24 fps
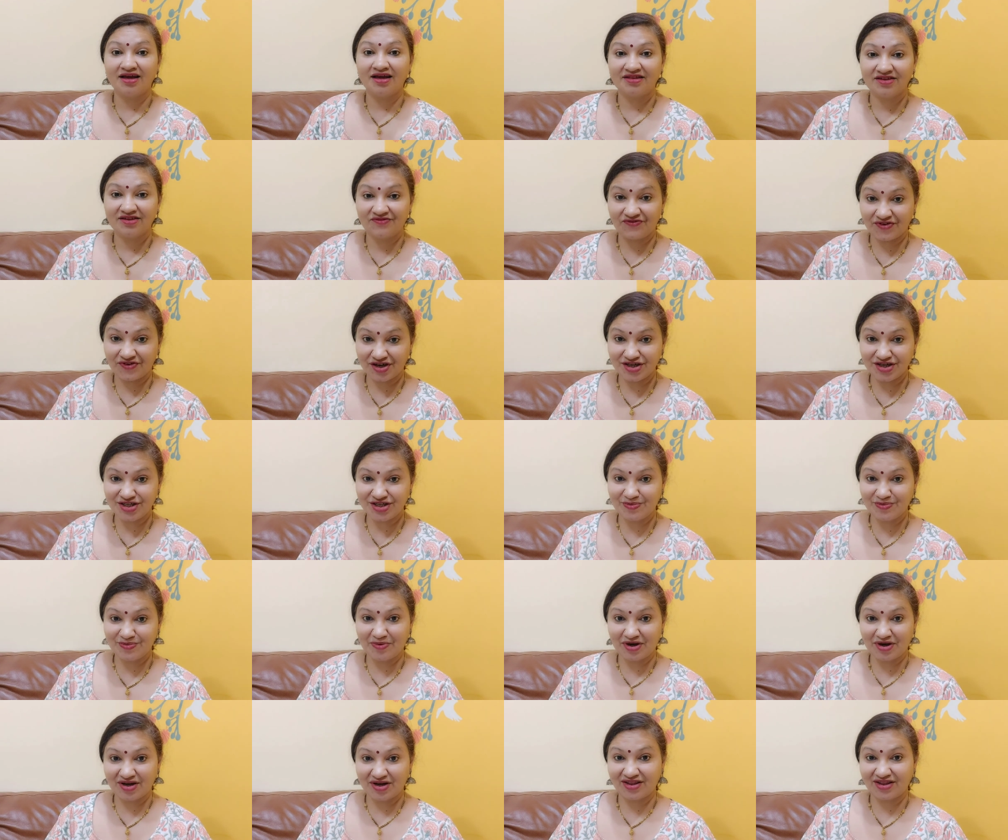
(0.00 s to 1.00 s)
The first
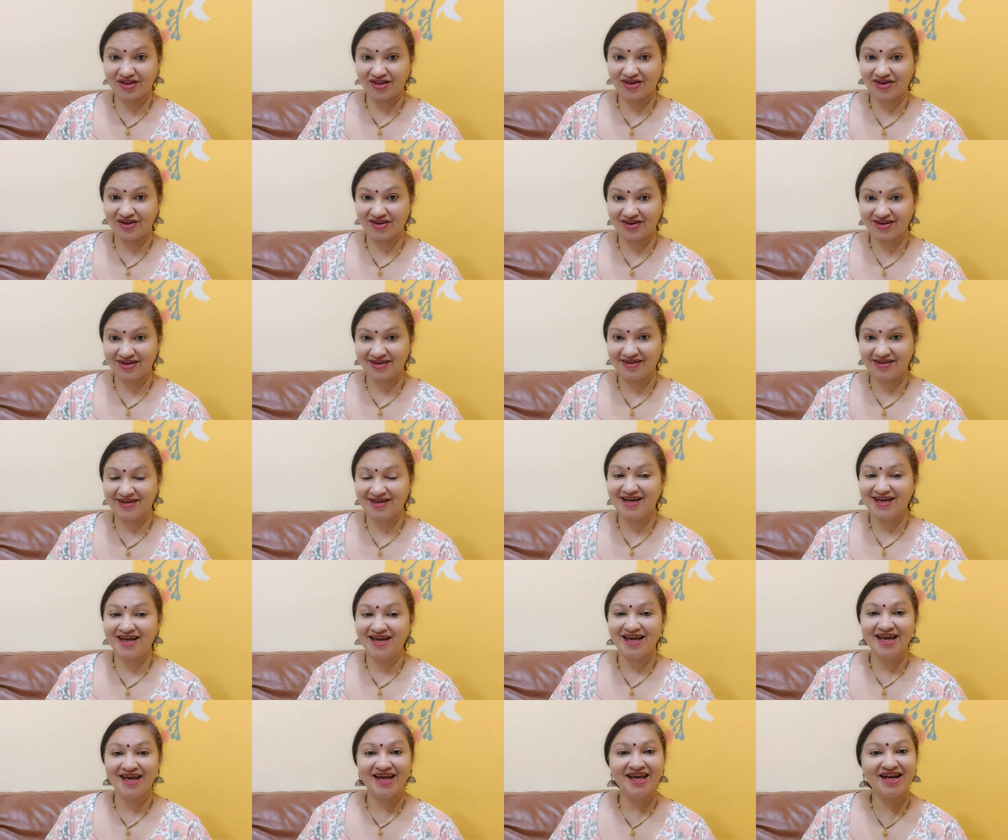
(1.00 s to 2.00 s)
birth,
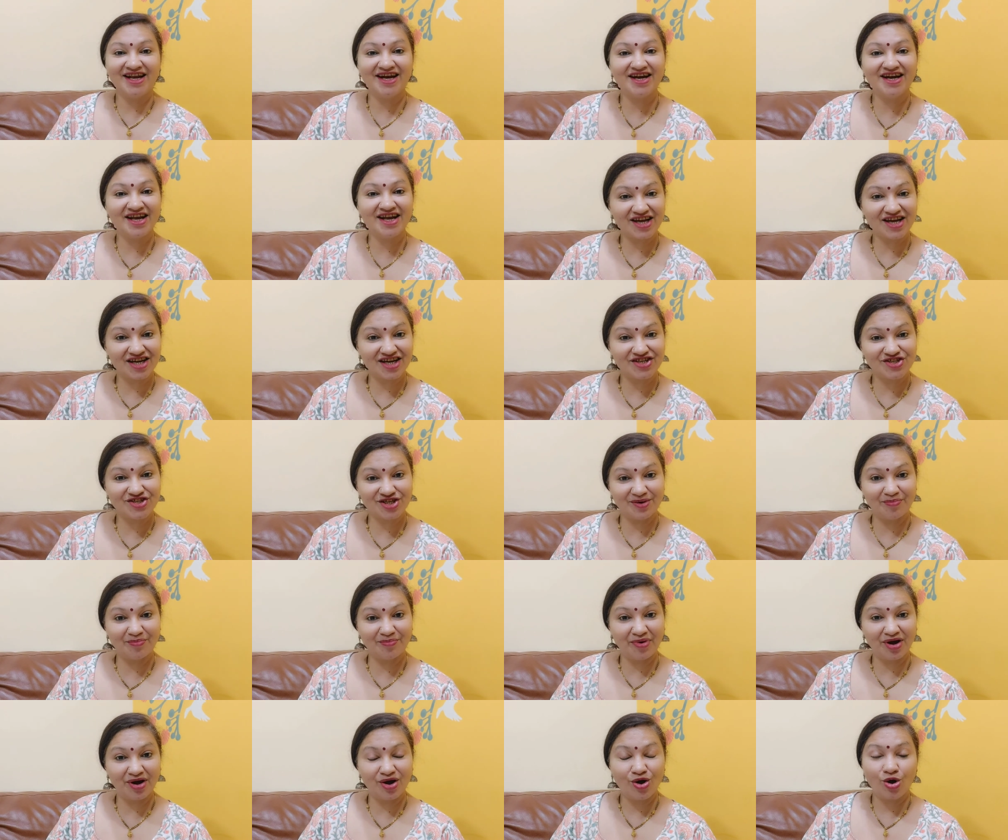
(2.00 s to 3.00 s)
Hiranyakashyap,
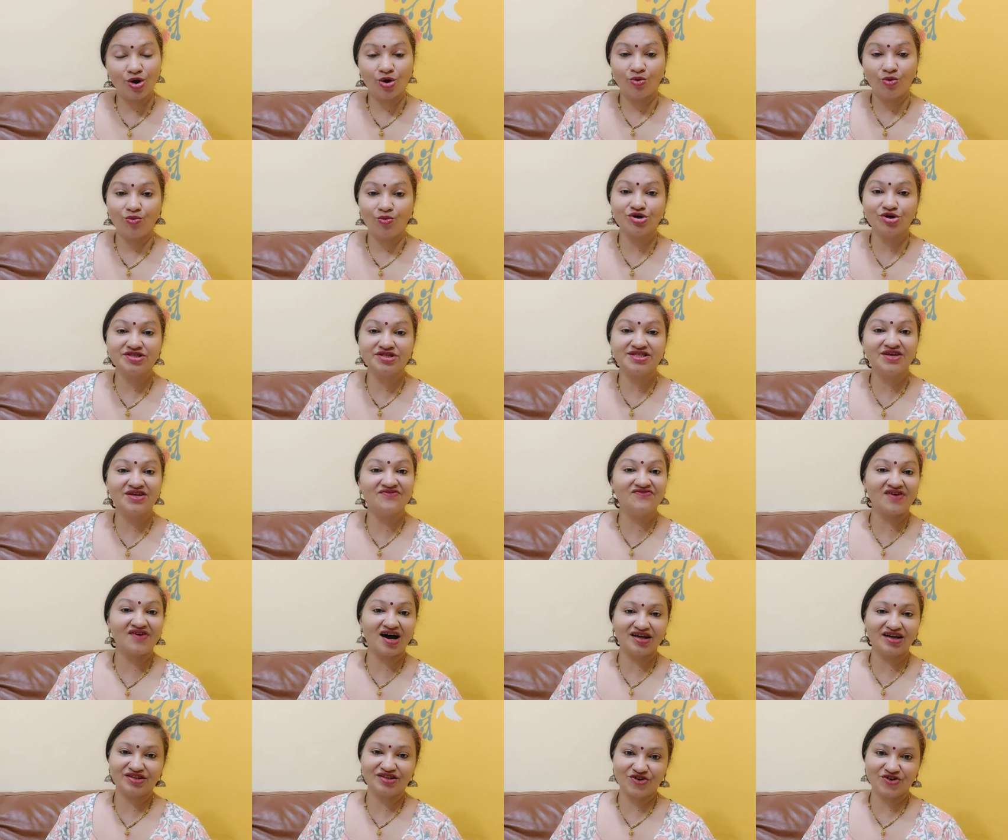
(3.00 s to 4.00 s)
was the
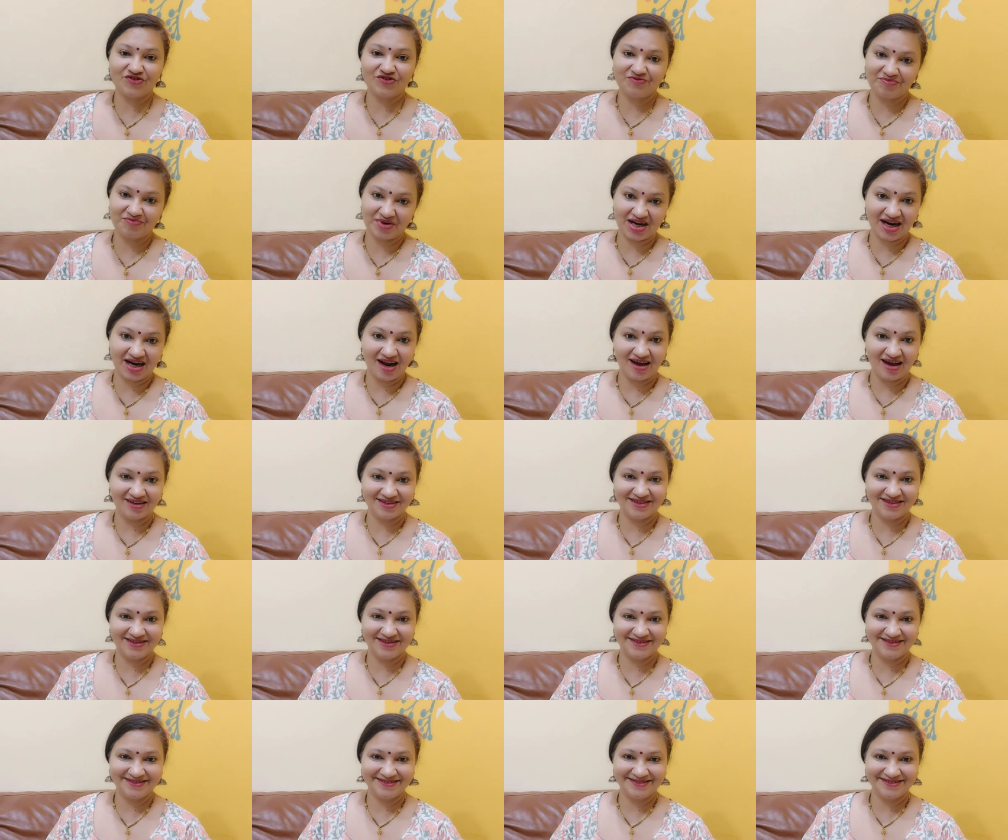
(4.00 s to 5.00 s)
father of Prahlad.
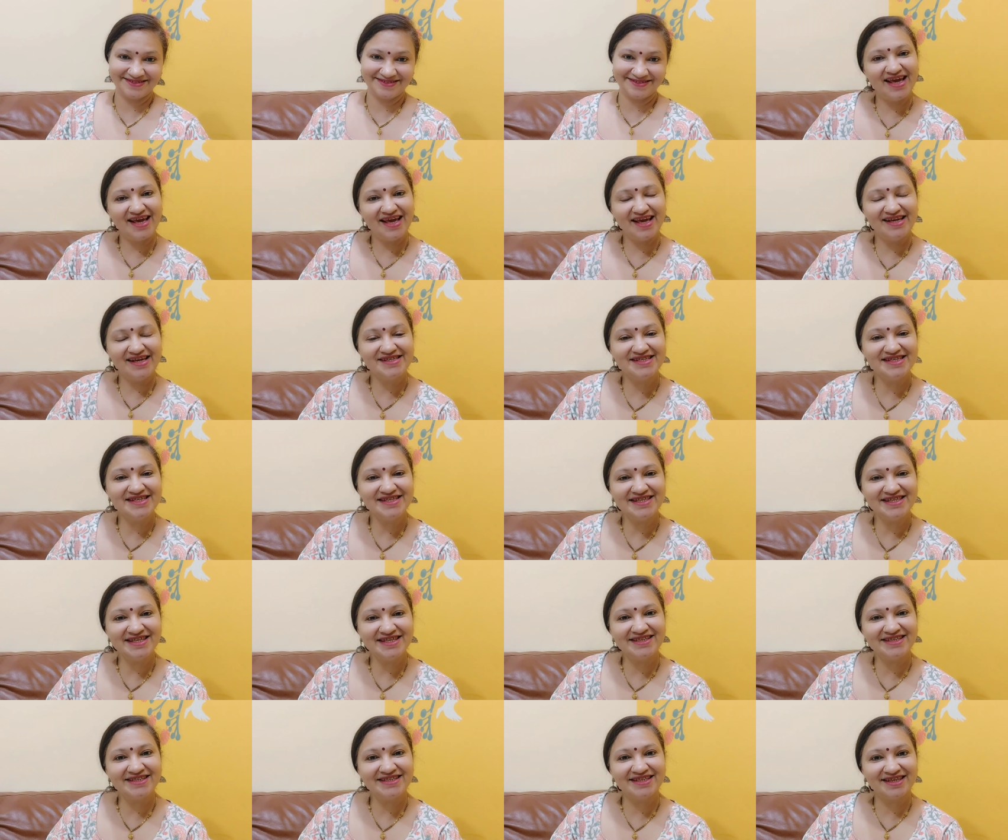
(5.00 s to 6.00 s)
Isn't
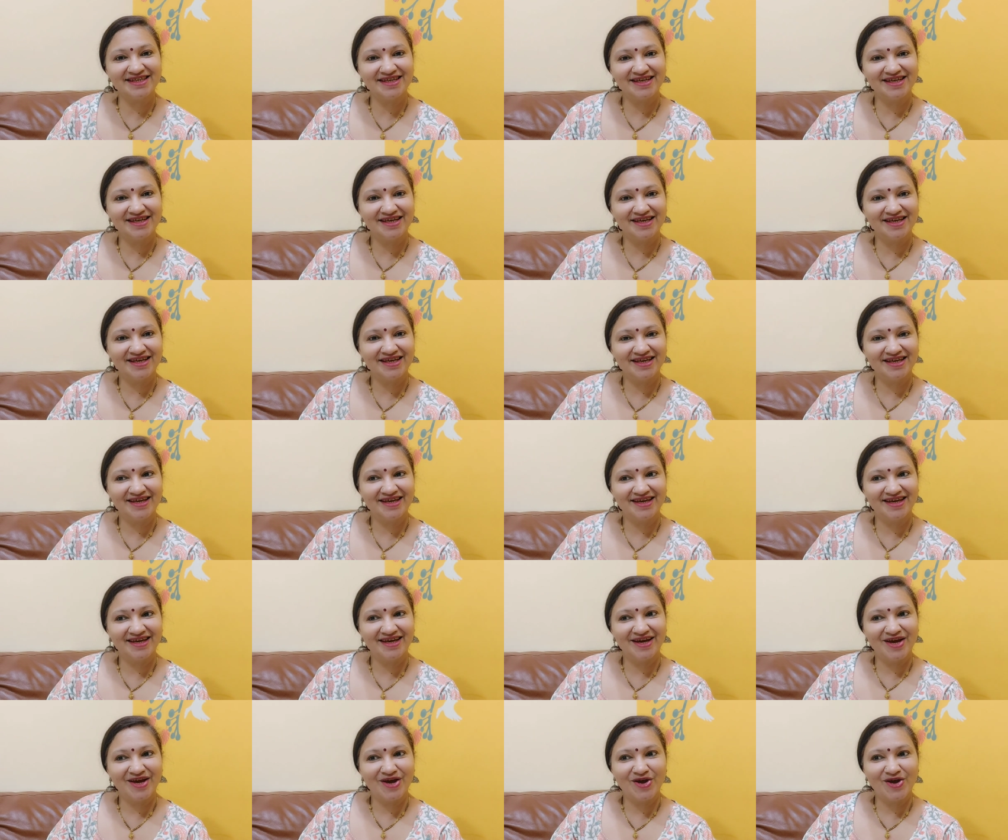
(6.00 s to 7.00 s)
it
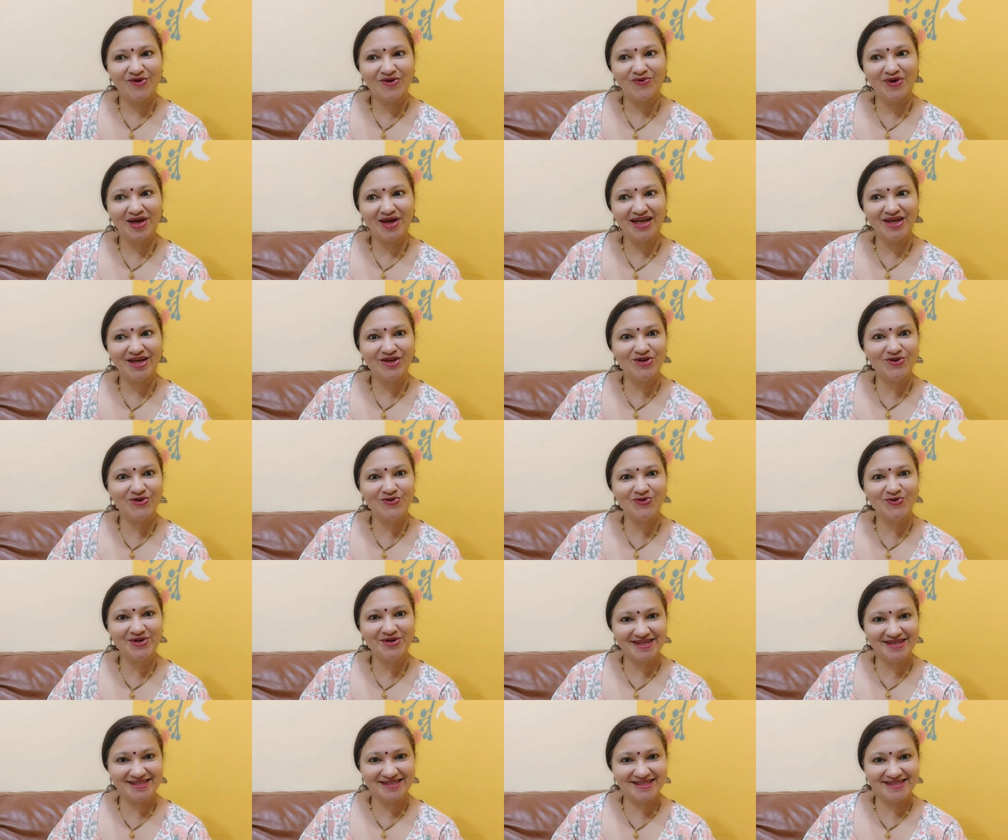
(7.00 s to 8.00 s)
very
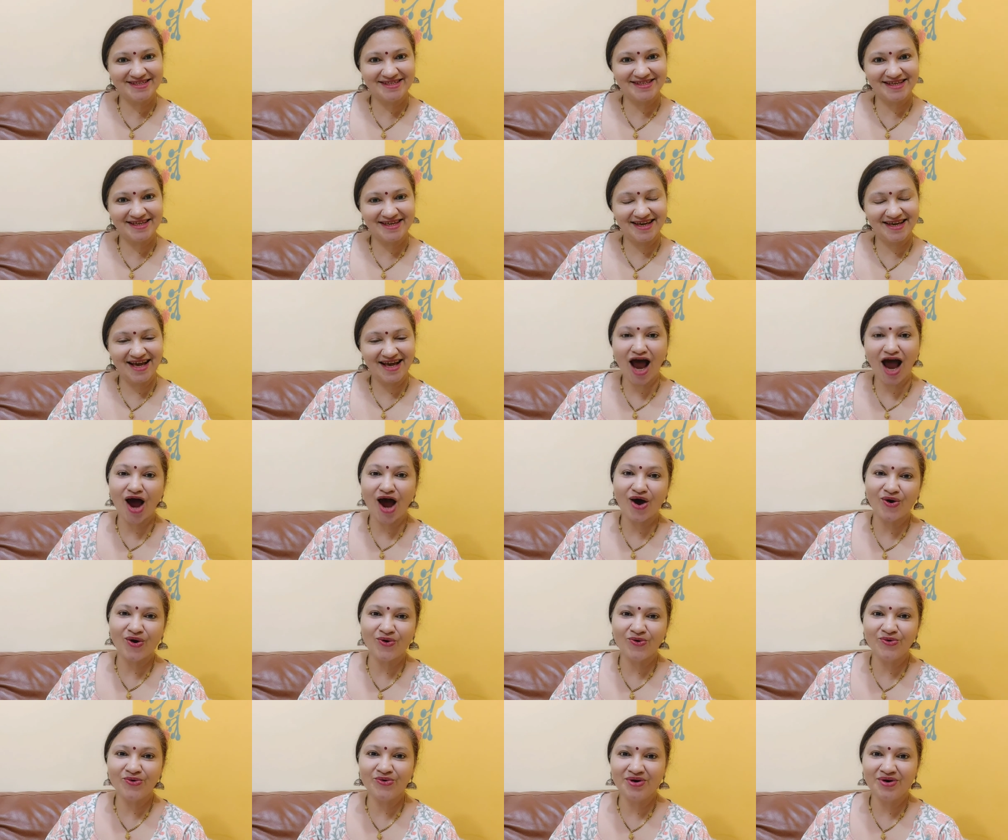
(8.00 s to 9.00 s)
curious
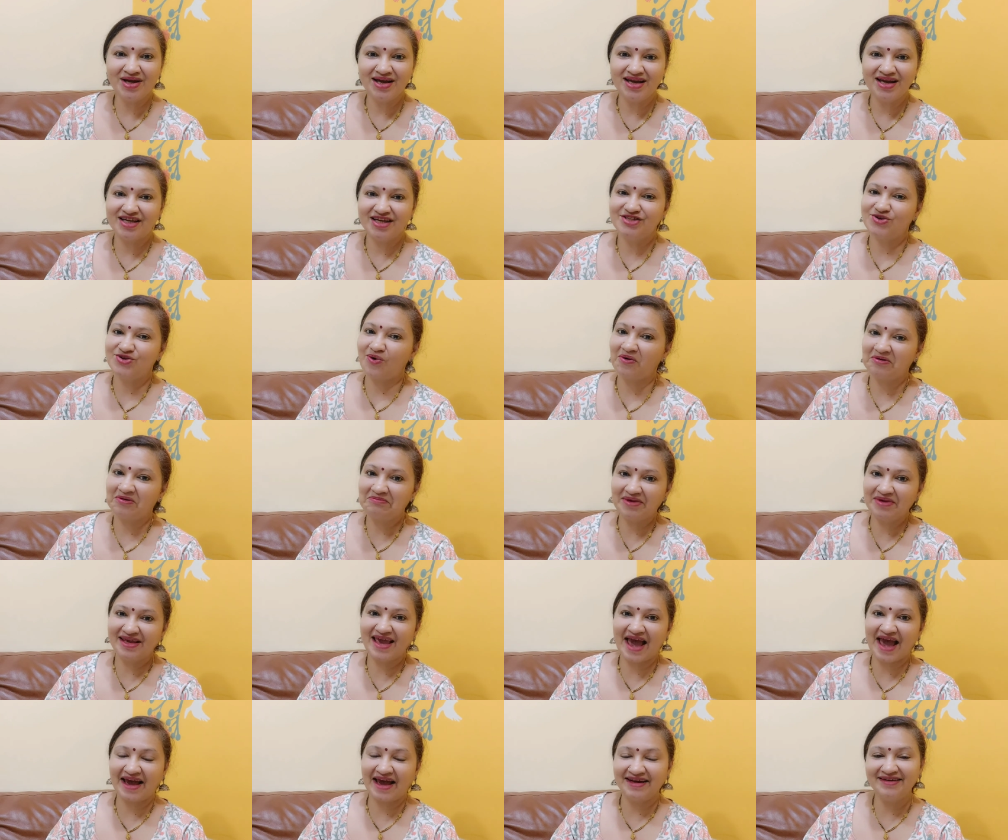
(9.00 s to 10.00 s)
how it all
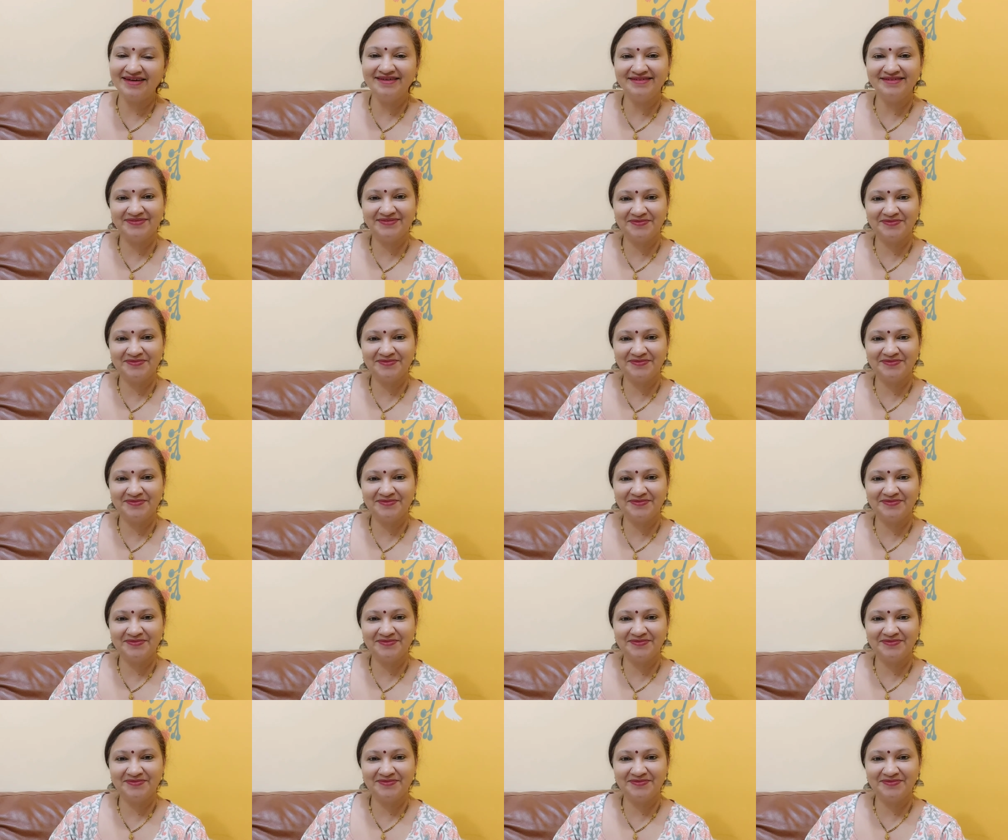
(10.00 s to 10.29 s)
began?